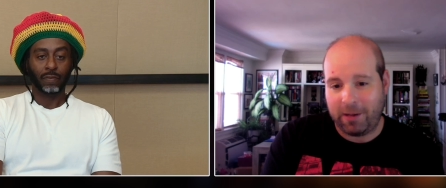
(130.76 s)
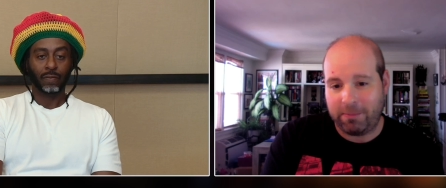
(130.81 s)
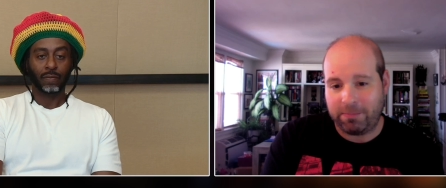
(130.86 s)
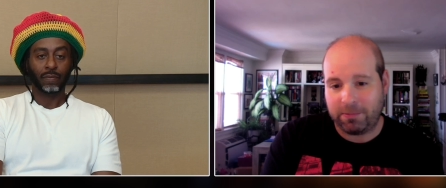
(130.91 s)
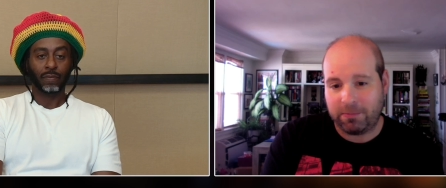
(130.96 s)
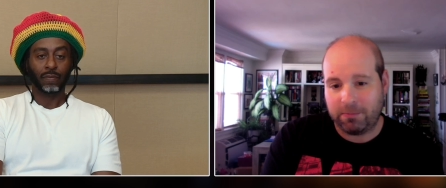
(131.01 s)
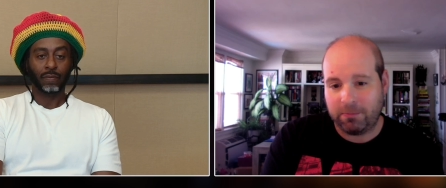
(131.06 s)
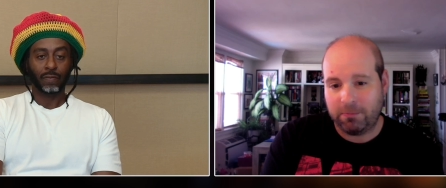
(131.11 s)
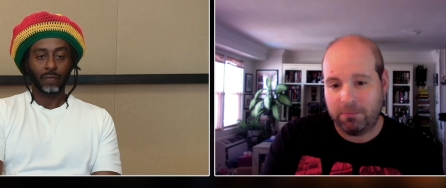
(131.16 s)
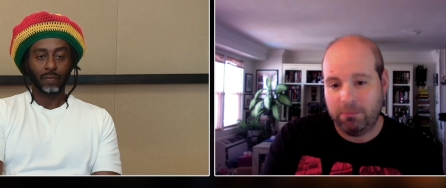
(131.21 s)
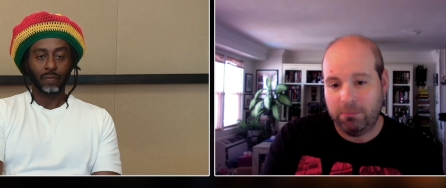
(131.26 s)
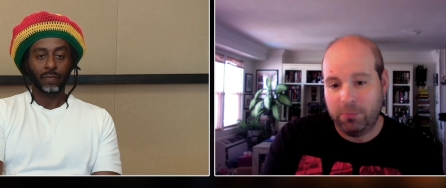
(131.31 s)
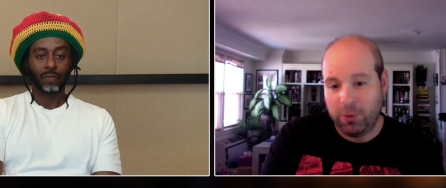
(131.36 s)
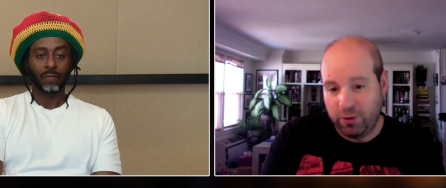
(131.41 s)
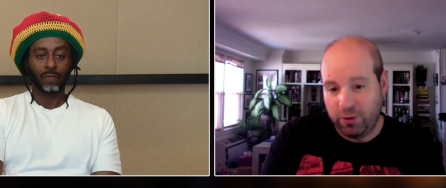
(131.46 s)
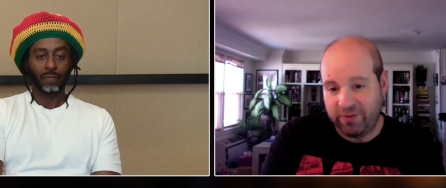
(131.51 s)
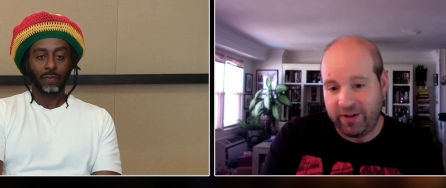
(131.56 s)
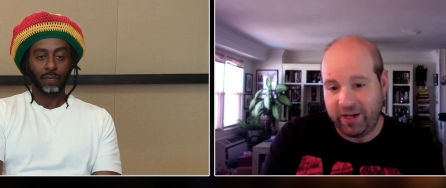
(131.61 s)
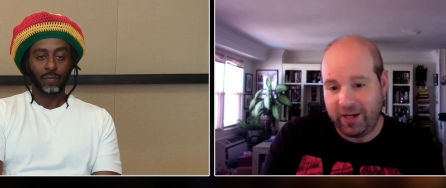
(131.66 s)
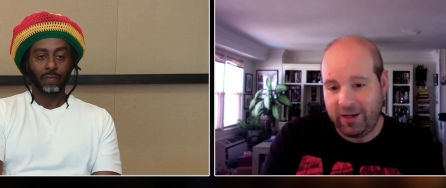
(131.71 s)
Speaker 1: up
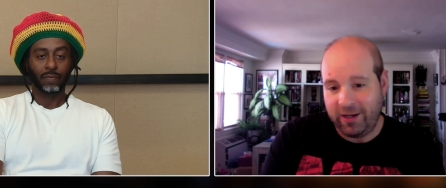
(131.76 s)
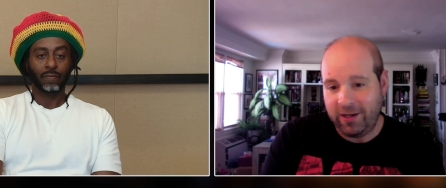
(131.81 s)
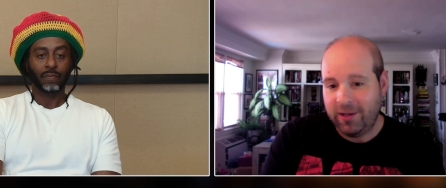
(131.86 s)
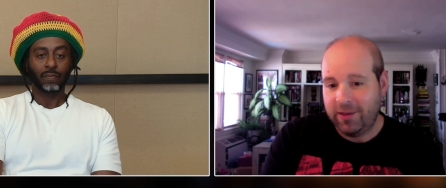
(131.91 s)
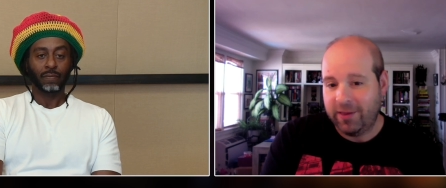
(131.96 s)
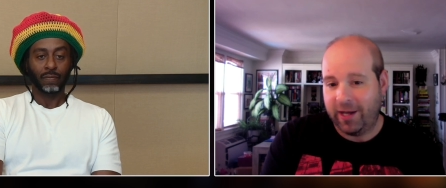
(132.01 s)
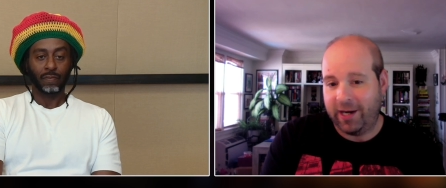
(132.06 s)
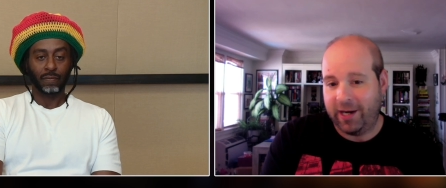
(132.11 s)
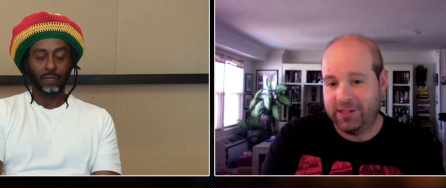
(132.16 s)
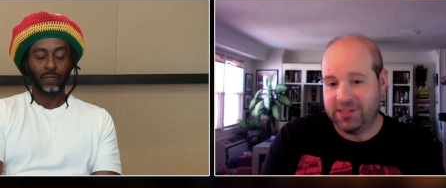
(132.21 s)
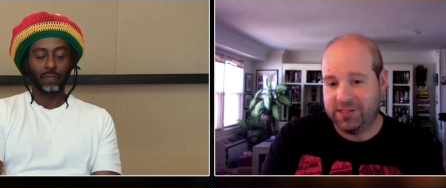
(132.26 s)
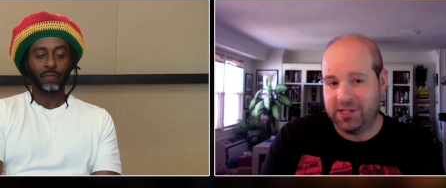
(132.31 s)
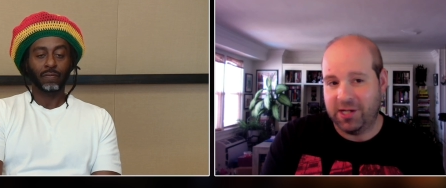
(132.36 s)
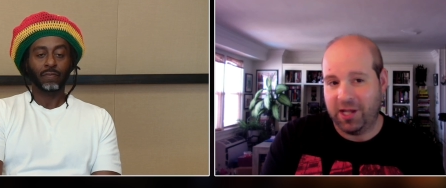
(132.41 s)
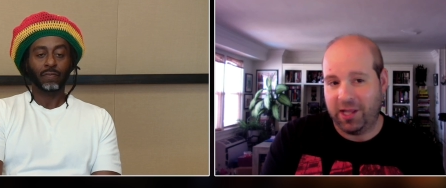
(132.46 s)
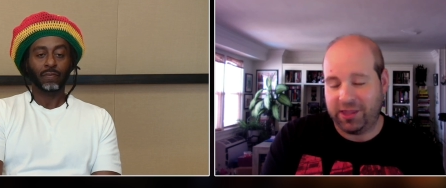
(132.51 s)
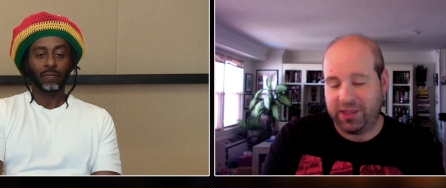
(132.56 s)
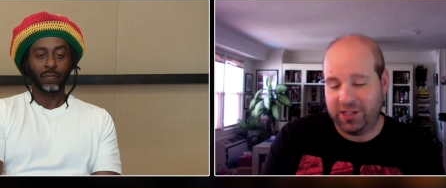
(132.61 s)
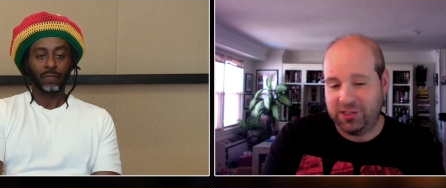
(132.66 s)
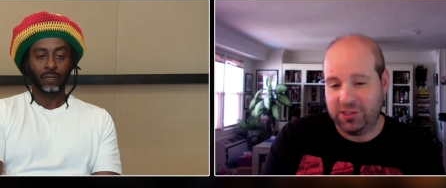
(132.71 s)
movie that has
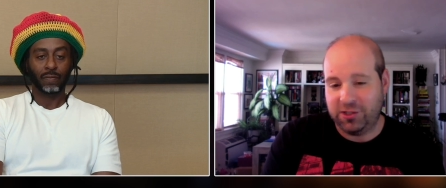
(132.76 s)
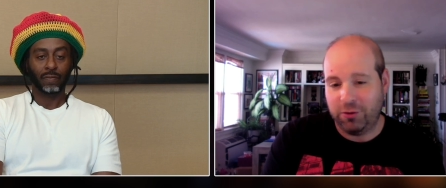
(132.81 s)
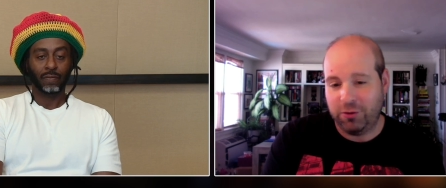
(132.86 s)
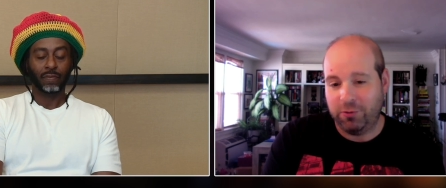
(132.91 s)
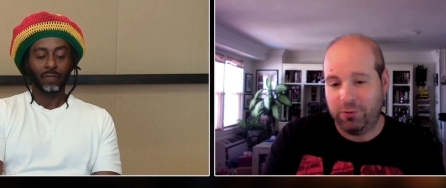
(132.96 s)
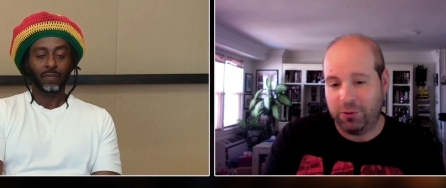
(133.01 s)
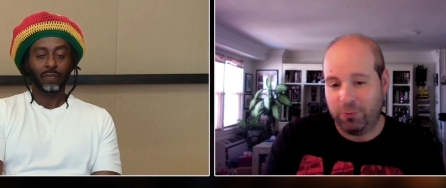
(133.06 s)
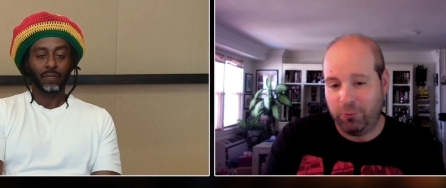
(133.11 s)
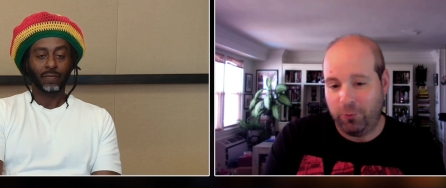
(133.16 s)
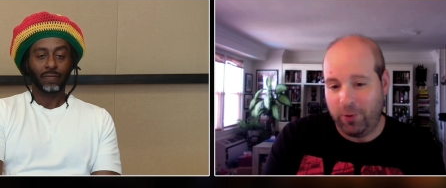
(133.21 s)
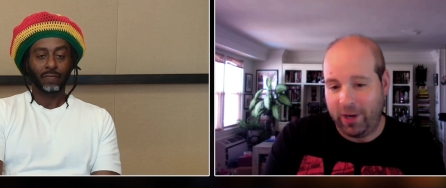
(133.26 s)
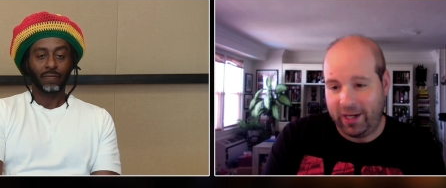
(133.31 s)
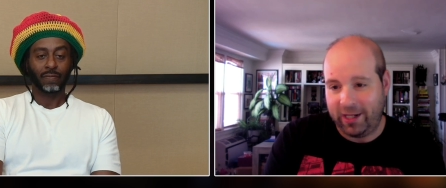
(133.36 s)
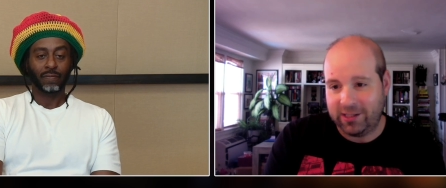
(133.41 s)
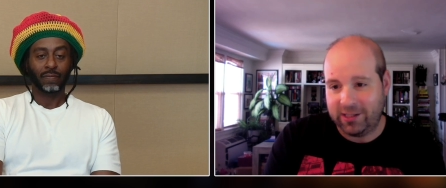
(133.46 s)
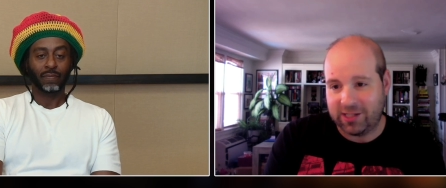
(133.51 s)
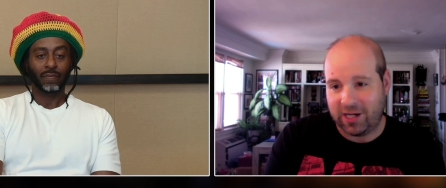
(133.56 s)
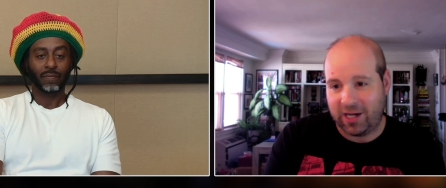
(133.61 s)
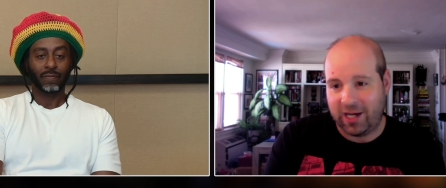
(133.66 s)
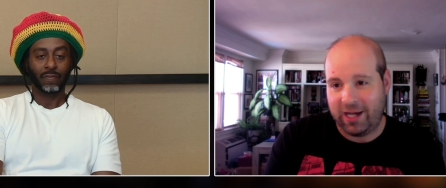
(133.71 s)
nothing to do with
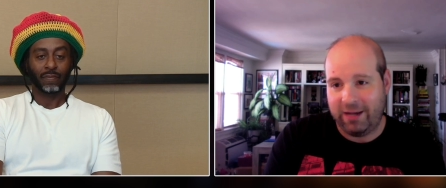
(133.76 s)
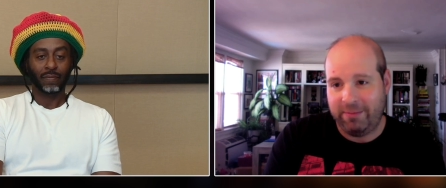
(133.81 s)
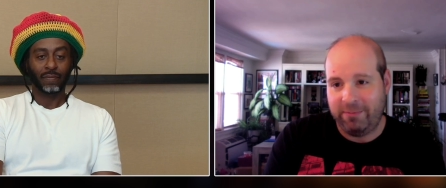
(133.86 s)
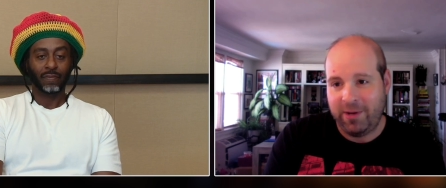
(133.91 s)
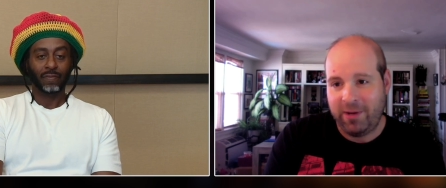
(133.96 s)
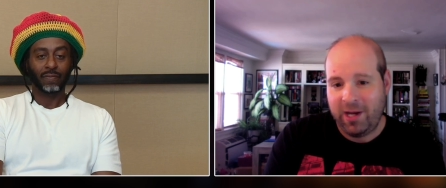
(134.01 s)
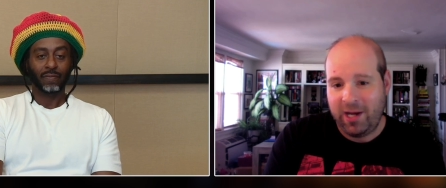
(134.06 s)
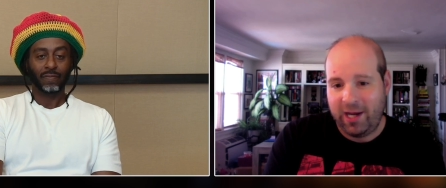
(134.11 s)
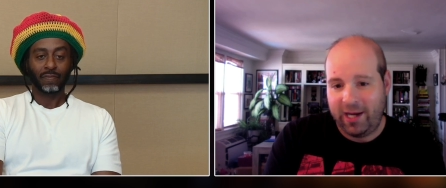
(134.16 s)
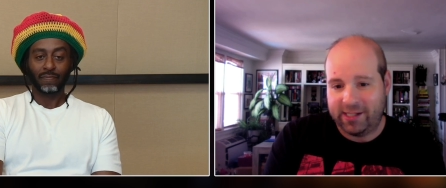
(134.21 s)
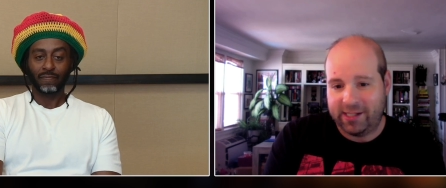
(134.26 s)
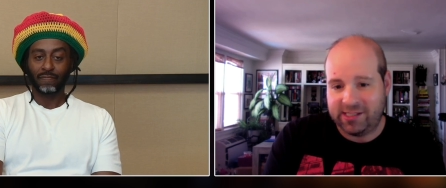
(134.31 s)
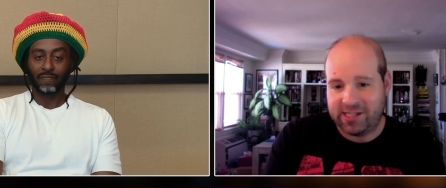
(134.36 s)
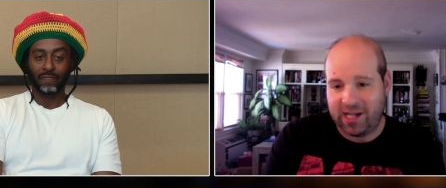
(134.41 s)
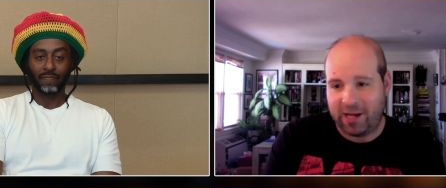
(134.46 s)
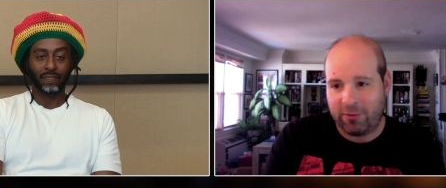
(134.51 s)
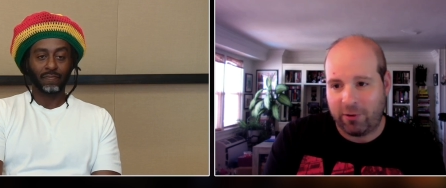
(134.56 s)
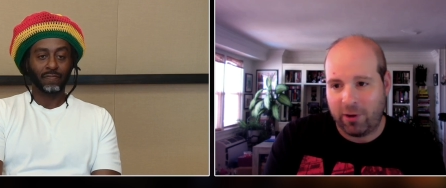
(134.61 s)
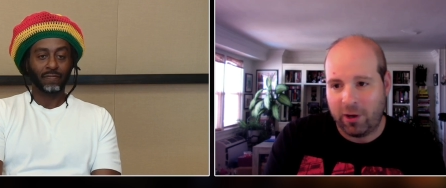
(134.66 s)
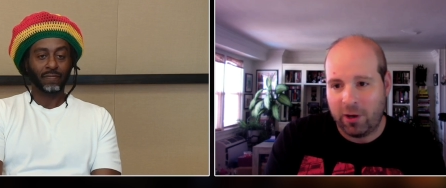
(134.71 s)
winning time,
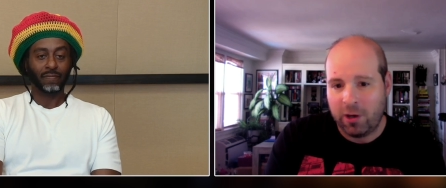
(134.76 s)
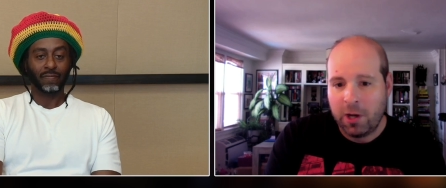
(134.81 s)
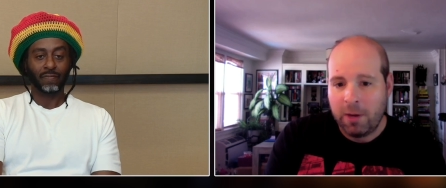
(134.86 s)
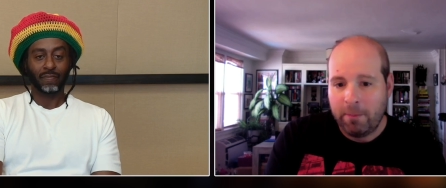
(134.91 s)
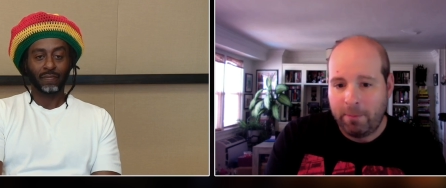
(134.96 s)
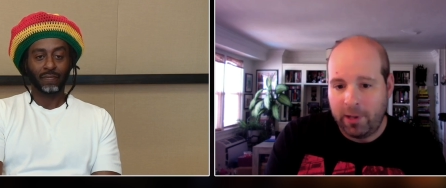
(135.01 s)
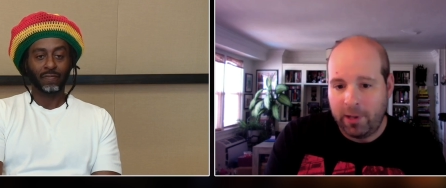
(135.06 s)
etc.